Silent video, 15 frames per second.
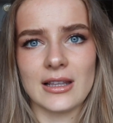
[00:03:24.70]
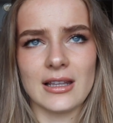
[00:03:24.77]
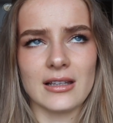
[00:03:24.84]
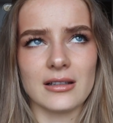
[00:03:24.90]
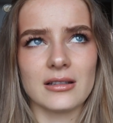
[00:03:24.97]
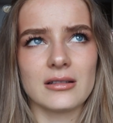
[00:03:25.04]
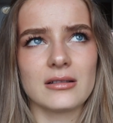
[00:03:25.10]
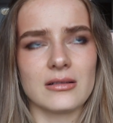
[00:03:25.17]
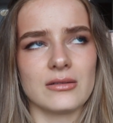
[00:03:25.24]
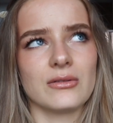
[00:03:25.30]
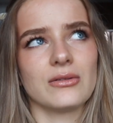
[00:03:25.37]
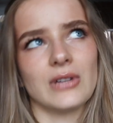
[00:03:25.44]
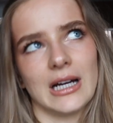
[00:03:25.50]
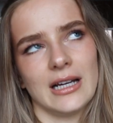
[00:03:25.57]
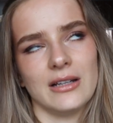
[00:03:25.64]
I think
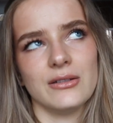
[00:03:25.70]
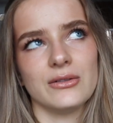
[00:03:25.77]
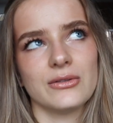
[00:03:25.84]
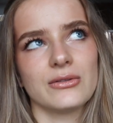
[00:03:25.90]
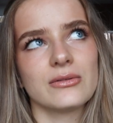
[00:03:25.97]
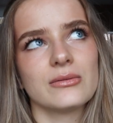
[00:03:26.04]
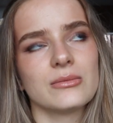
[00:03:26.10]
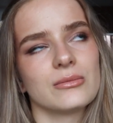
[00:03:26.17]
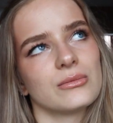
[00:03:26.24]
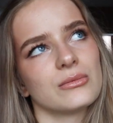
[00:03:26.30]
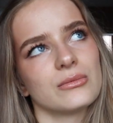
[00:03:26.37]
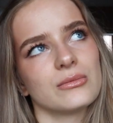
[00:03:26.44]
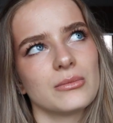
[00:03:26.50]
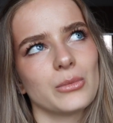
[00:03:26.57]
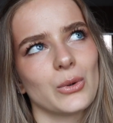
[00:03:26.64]

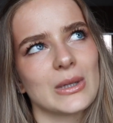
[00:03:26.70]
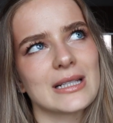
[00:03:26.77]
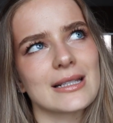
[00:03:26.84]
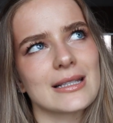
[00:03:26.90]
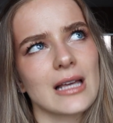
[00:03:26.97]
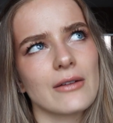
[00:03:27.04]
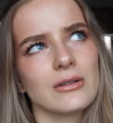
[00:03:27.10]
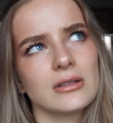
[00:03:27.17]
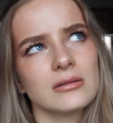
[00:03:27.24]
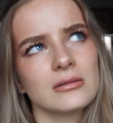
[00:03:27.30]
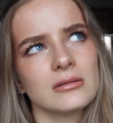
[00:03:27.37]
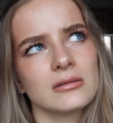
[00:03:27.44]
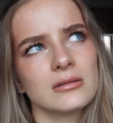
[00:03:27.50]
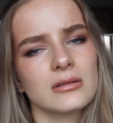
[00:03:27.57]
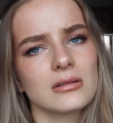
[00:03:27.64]

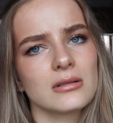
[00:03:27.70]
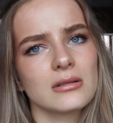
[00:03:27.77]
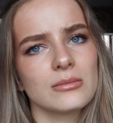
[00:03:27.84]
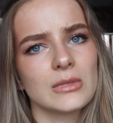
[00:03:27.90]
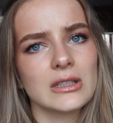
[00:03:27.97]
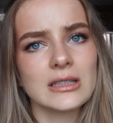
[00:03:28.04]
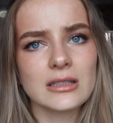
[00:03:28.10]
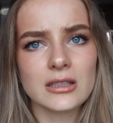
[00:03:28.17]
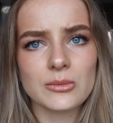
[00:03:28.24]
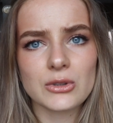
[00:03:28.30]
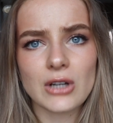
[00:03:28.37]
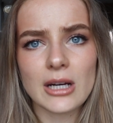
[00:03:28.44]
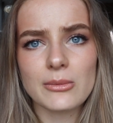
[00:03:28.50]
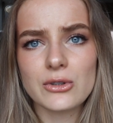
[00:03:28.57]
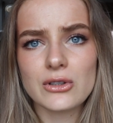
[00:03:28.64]
5.7 million
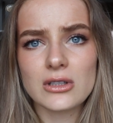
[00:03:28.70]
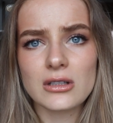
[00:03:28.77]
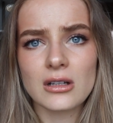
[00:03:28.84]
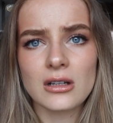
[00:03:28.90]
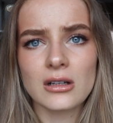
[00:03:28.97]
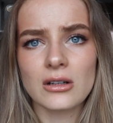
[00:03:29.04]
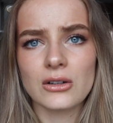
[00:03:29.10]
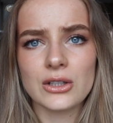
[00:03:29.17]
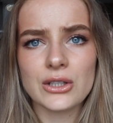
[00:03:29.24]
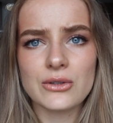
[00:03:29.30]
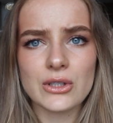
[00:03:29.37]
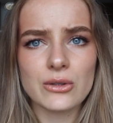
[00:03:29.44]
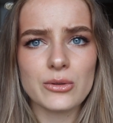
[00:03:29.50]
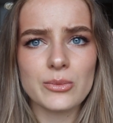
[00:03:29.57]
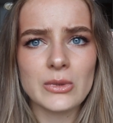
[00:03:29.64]
subscribers on
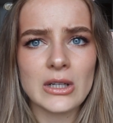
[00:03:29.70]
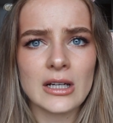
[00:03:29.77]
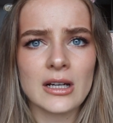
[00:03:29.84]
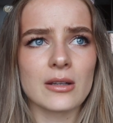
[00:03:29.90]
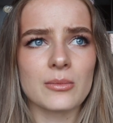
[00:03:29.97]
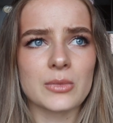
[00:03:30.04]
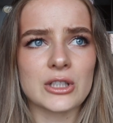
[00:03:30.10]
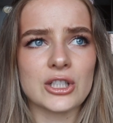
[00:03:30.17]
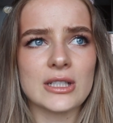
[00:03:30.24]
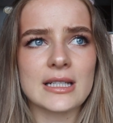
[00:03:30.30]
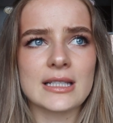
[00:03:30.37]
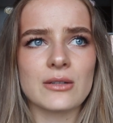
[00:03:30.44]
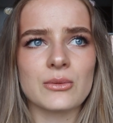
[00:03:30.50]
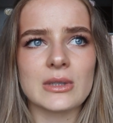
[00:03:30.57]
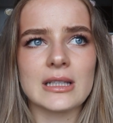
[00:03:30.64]
YouTube, but she
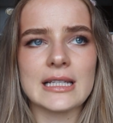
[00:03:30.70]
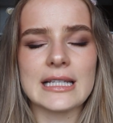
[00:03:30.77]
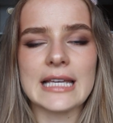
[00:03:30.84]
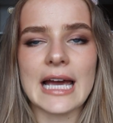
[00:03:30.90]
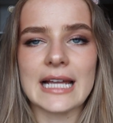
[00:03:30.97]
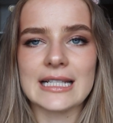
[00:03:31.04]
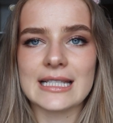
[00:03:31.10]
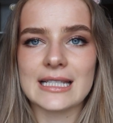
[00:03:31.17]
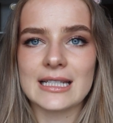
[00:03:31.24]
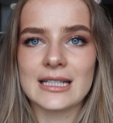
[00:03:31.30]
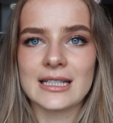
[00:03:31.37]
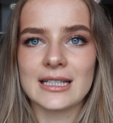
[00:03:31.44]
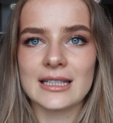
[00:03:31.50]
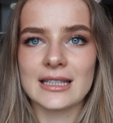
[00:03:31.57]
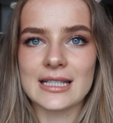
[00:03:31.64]
doesn't really get
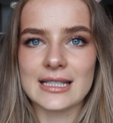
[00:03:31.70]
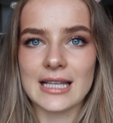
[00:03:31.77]
the